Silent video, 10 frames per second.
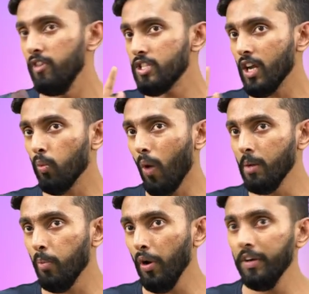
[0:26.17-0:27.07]
we set
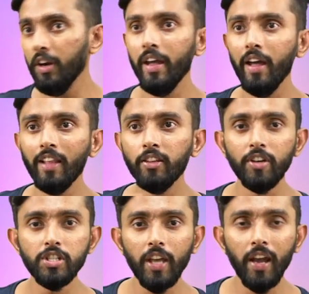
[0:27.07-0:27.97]
one pointer I at the
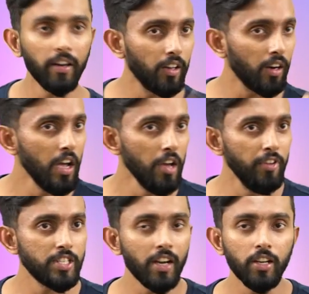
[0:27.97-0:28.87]
first character,
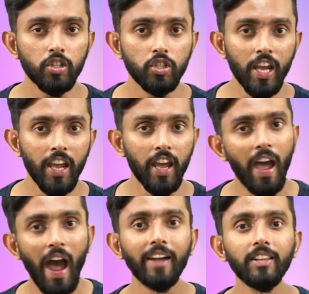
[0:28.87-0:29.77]
we set
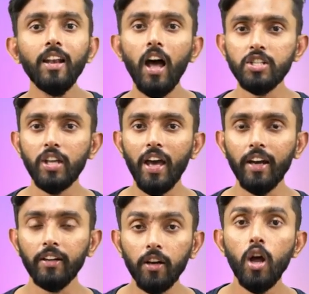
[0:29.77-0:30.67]
J at the last
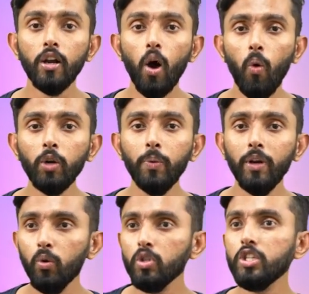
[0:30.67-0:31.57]
character. Now, what we
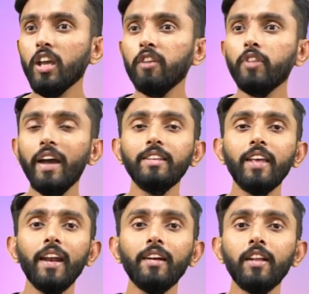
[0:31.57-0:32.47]
do is check if the ith
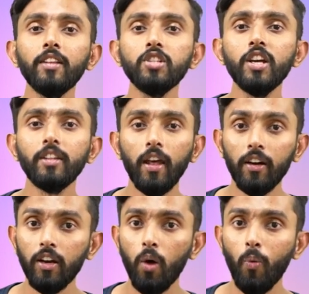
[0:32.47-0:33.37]
character and the jth
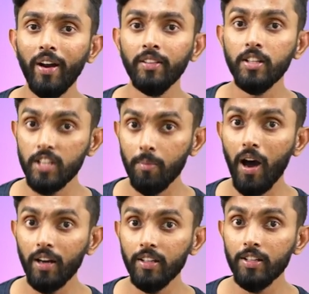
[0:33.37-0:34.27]
character are one and the same.
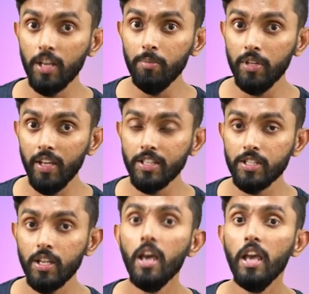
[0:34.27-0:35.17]
Are they the same?
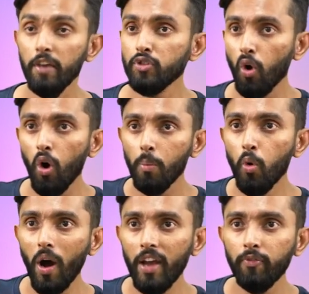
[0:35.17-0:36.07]
Yes. If so,
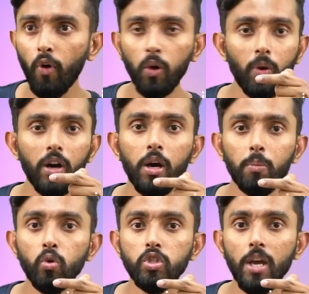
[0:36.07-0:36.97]
move I forward,
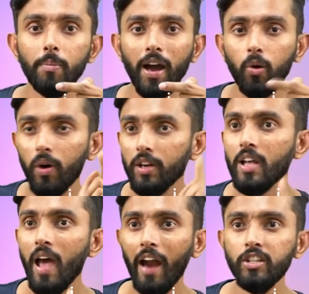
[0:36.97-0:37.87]
move J backwards.
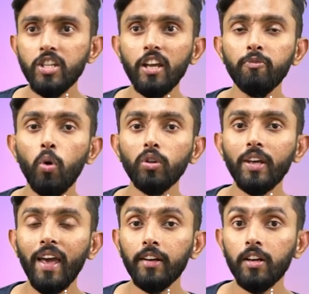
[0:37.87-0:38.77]
And check if both the
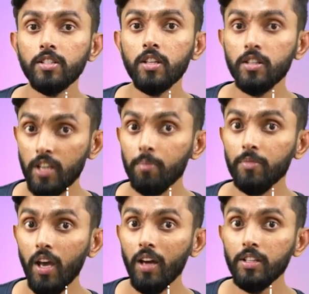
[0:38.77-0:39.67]
characters are the same.
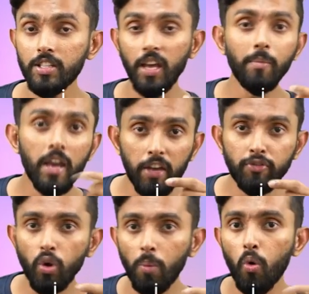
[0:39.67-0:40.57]
They are the same. If
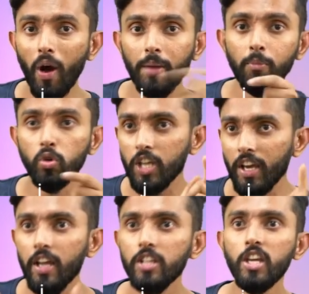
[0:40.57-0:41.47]
so, move I, move
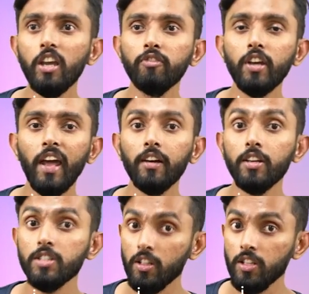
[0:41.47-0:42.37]
J. Check if the
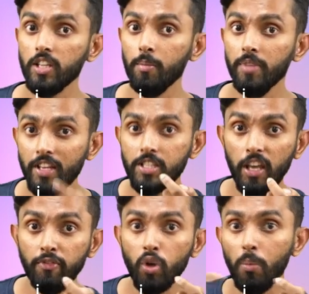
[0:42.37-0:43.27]
characters are the same. Yes.
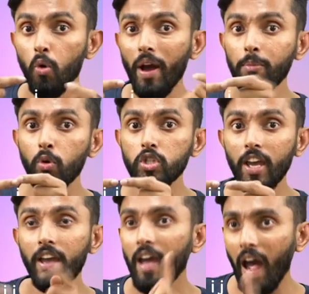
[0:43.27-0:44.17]
If so, move I, move
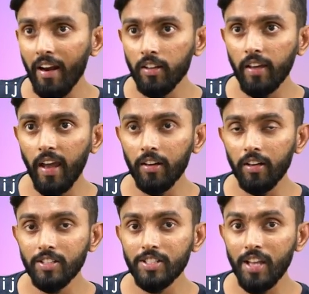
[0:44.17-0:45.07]
J. And are the
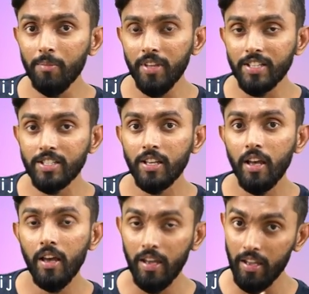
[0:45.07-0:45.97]
characters the same?
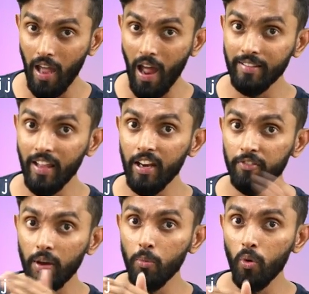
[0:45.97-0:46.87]
Yes. And then
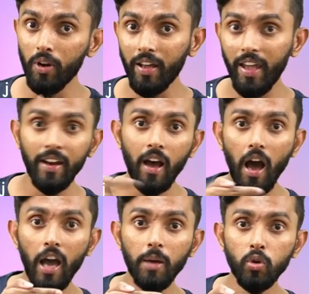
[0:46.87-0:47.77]
if I moved again,
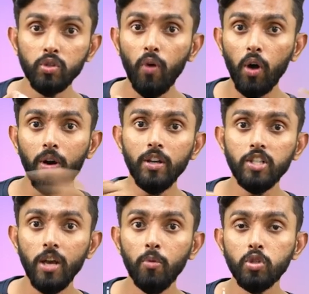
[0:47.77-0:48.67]
I moves forward,
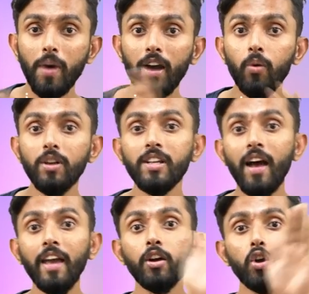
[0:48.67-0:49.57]
J moves backwards, and
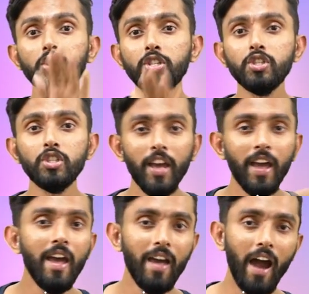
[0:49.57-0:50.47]
I crosses
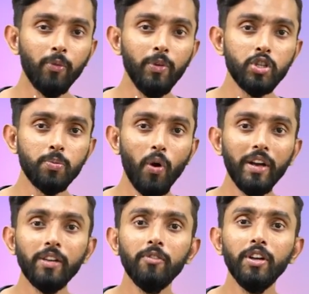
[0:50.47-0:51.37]
J. At which
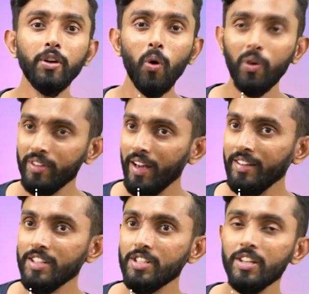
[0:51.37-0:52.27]
point, we know that
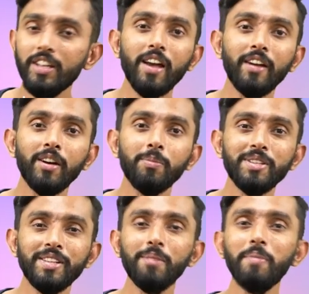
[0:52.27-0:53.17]
this is 100%
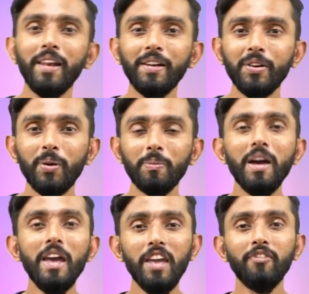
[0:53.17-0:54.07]
a palindrome.
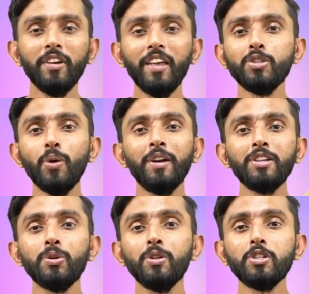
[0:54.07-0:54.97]
If in case you
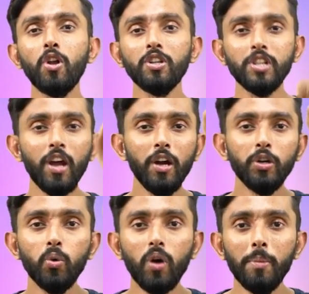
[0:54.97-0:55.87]
understood this logic,
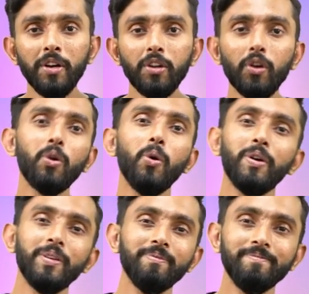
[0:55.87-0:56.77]
do comment your
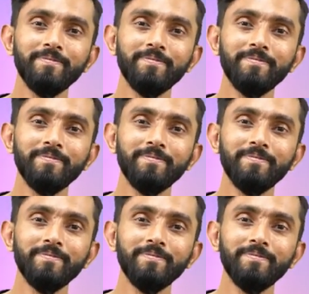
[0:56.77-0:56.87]
code.